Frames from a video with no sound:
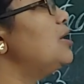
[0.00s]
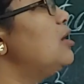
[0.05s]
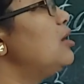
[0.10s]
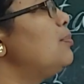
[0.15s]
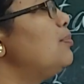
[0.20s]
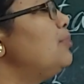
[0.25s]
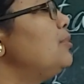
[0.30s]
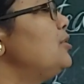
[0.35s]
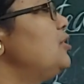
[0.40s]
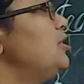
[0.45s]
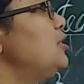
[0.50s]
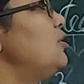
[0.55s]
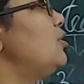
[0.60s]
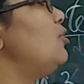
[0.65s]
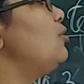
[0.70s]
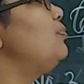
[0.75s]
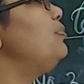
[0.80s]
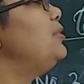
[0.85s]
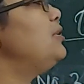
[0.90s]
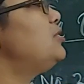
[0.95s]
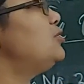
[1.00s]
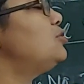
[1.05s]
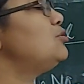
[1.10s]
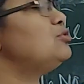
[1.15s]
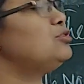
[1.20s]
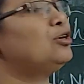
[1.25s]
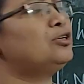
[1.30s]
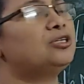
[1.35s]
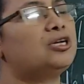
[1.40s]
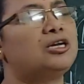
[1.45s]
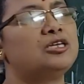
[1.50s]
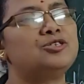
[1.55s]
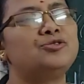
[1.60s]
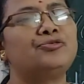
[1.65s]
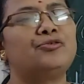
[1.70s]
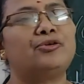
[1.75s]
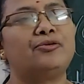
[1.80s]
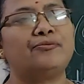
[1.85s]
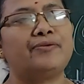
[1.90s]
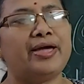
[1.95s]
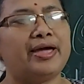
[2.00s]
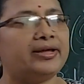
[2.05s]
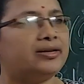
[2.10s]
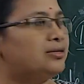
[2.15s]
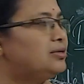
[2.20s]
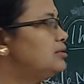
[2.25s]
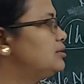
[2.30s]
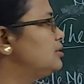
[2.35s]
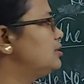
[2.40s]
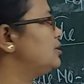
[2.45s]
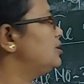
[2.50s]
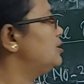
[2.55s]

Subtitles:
opposite of this do not, that is forbid.